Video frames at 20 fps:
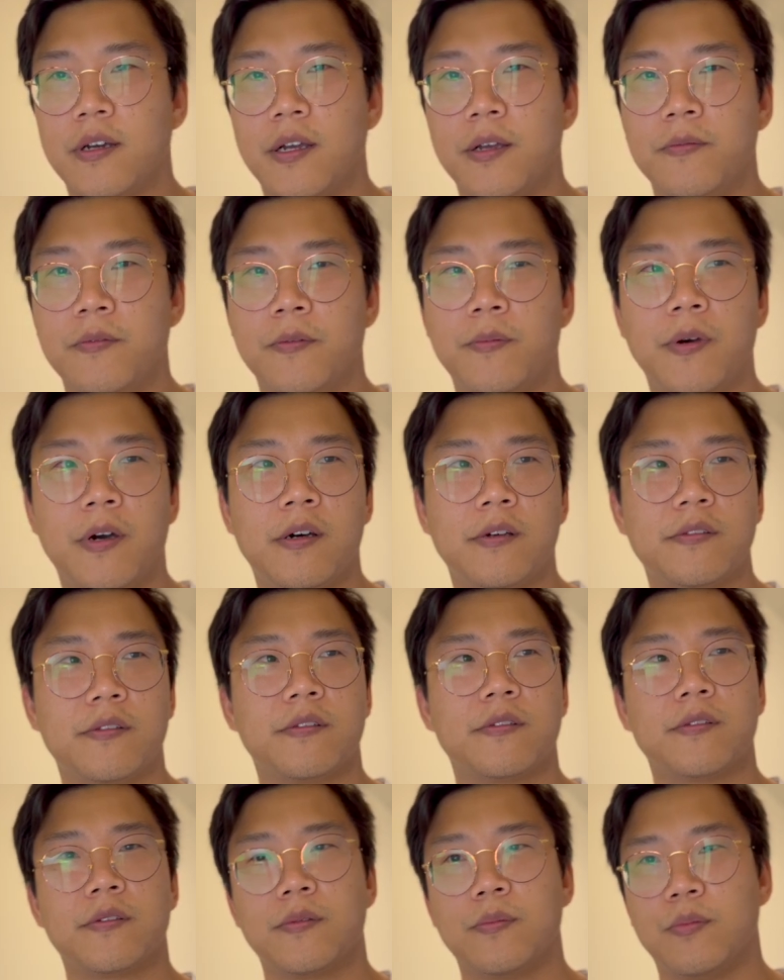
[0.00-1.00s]
I'm
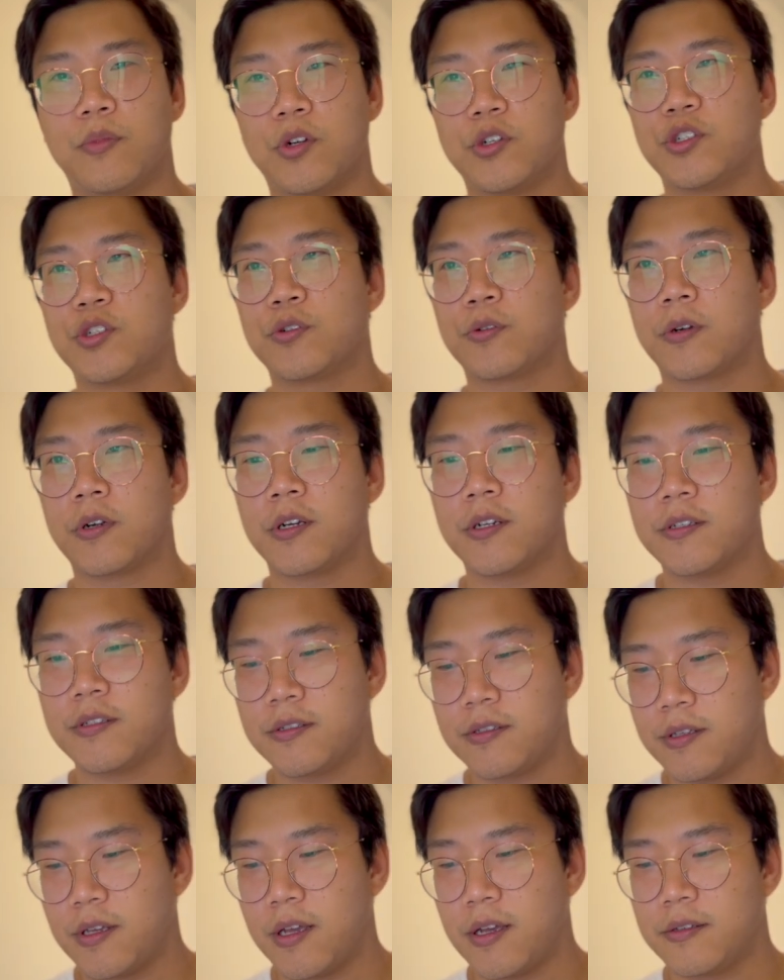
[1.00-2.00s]
about martial
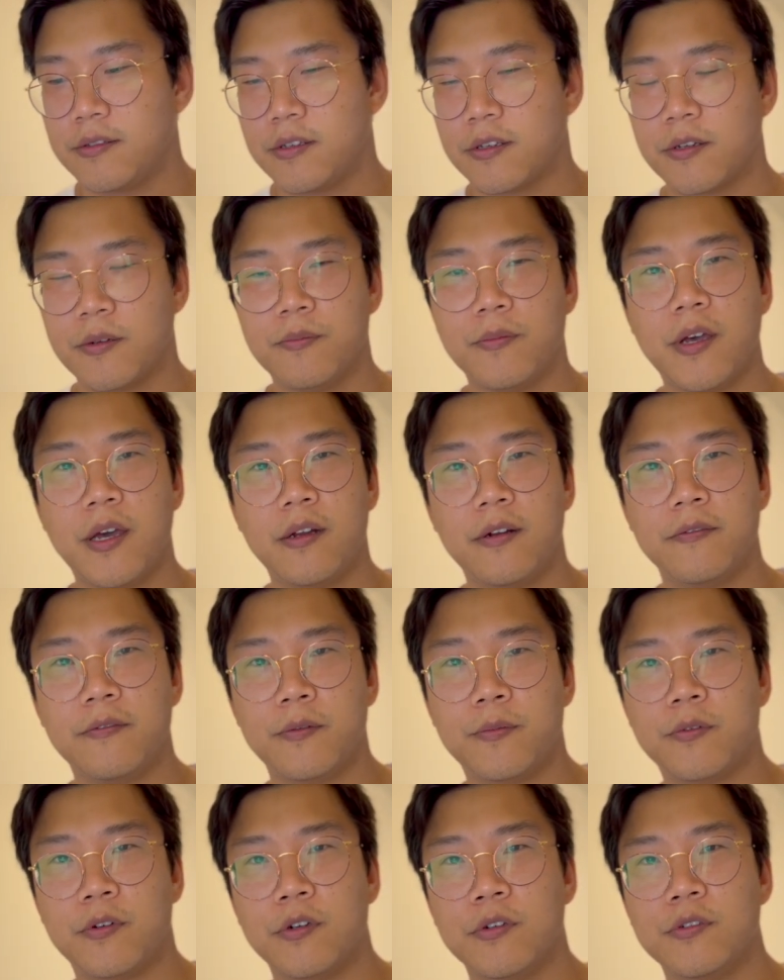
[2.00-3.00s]
arts as a combative
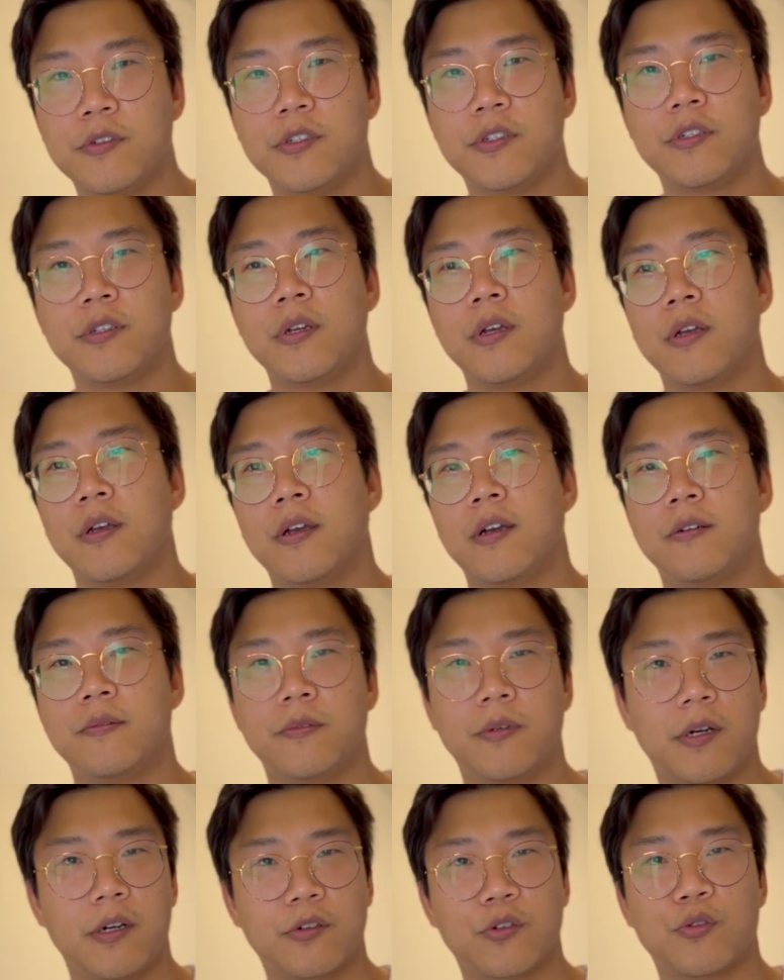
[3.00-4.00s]
approach. I'm
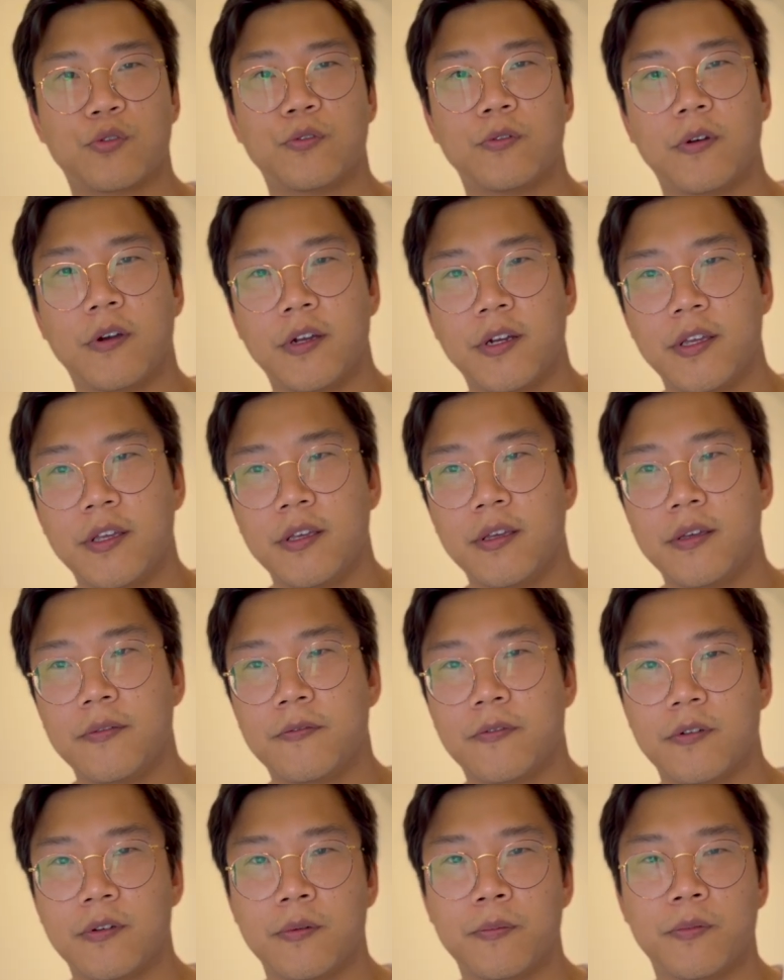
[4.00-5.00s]
about karate
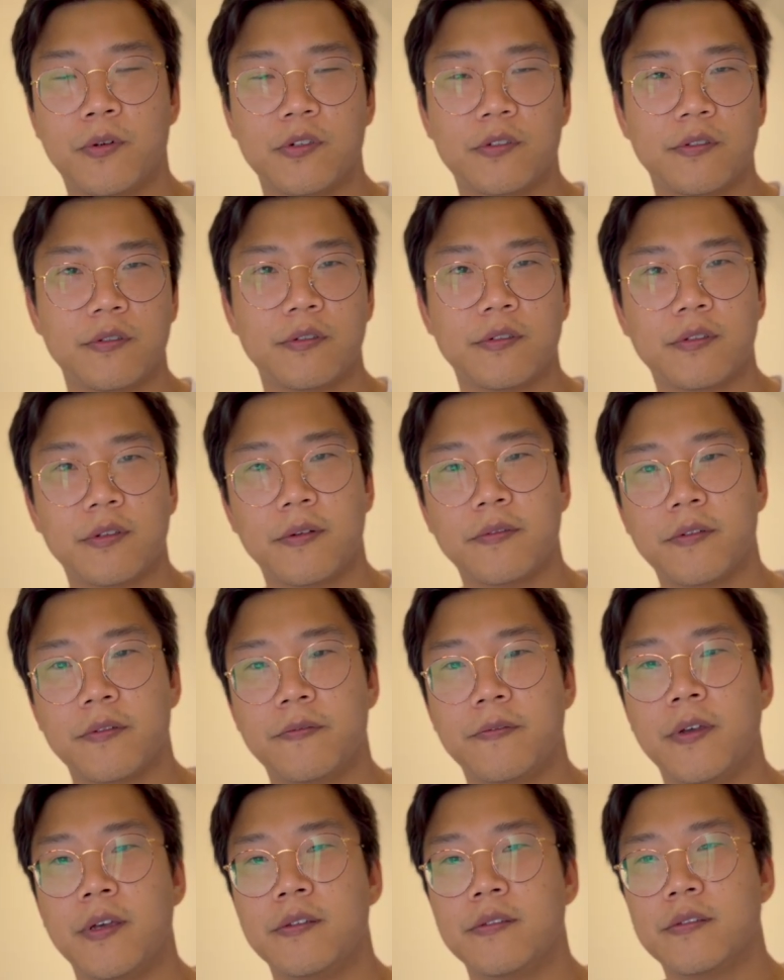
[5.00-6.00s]
for personal
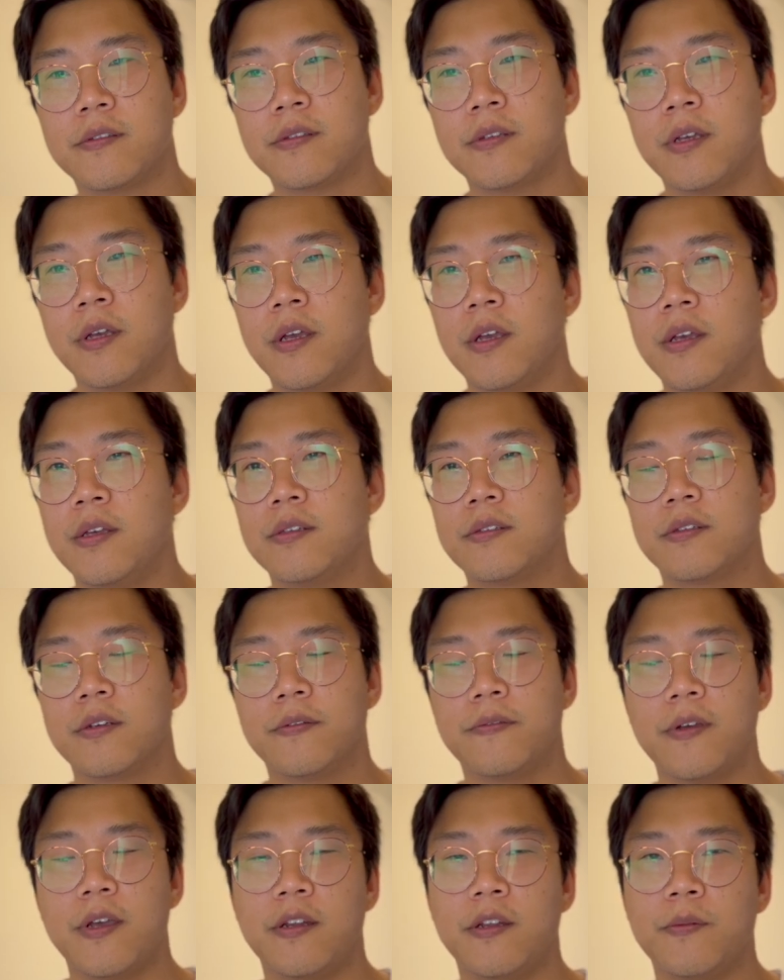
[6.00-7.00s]
self-defense. So
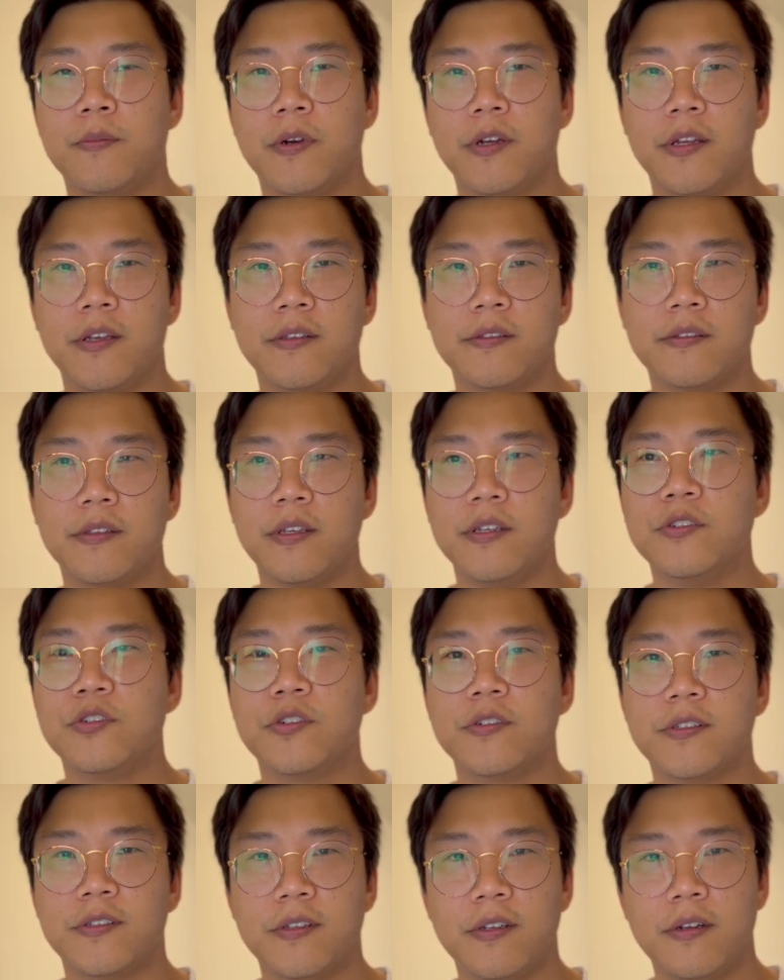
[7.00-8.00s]
if anybody's
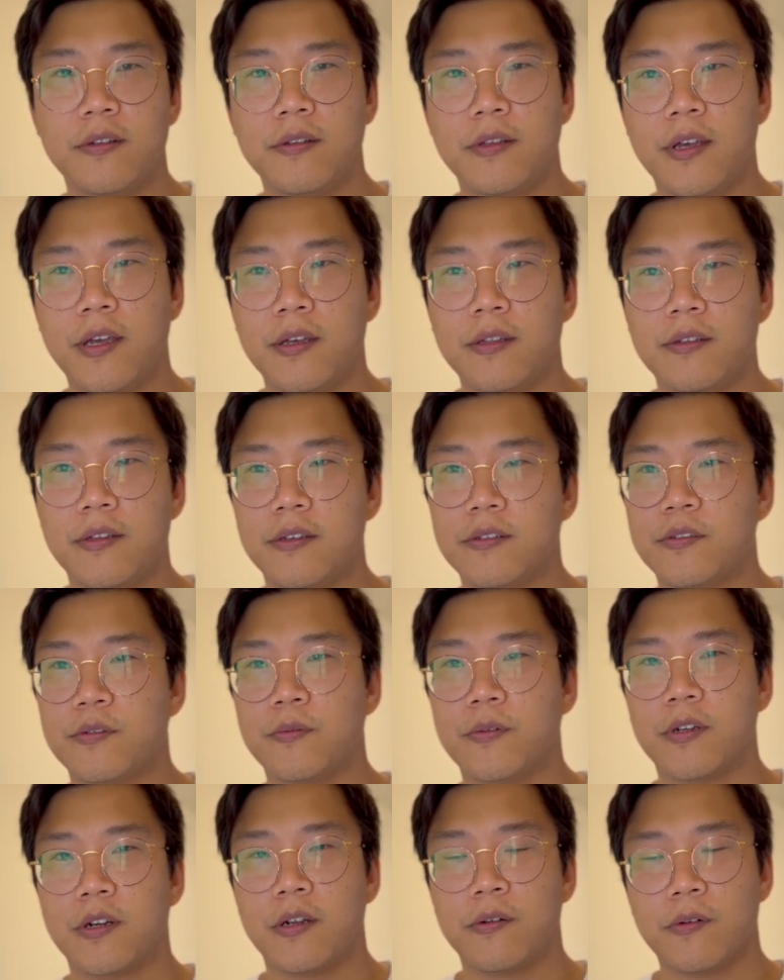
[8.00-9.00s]
interested in that, that's
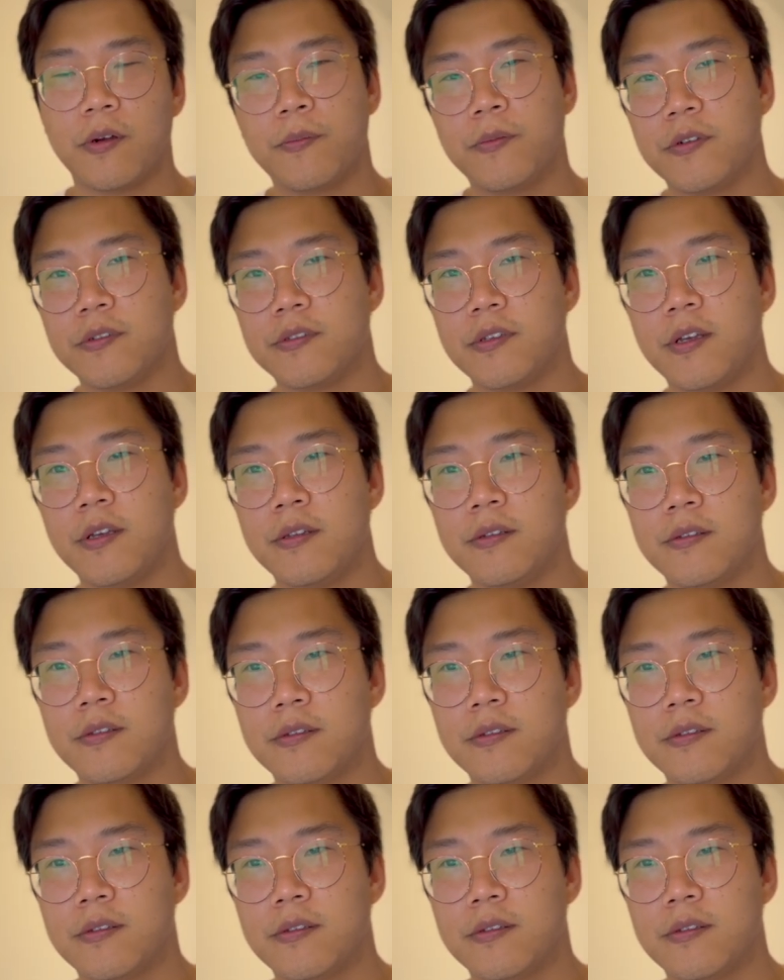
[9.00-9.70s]
what I represent.